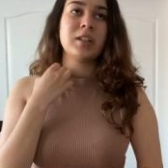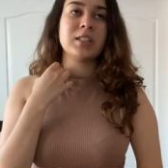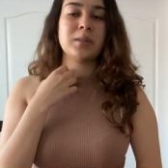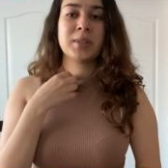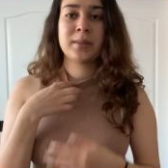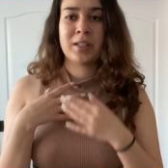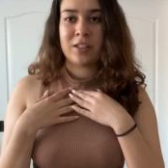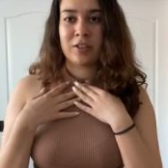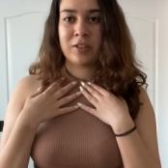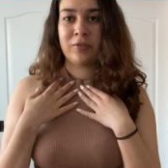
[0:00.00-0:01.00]
Sometimes I
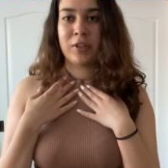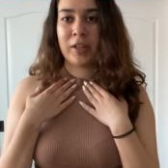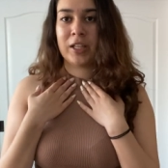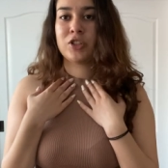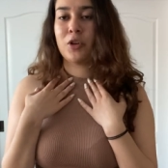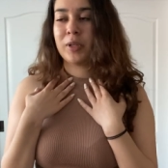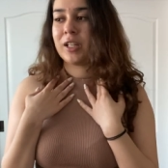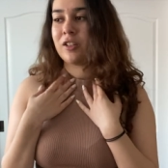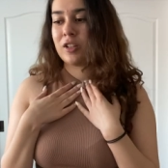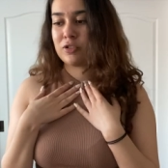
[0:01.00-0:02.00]
start to feel like choky,
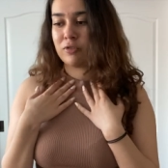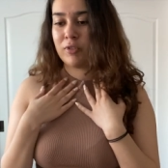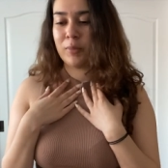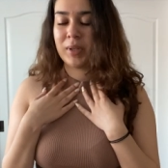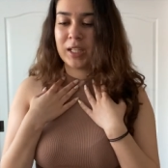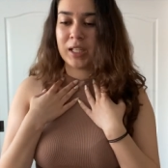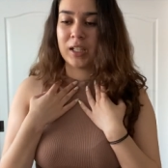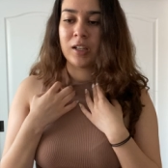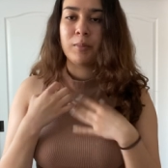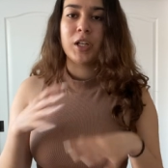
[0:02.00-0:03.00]

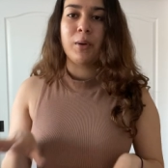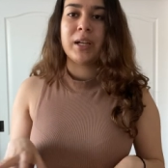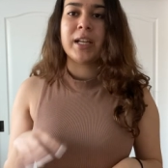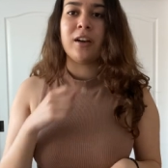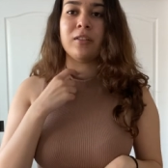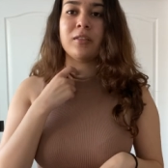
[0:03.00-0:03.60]
claustrophobic but not right now.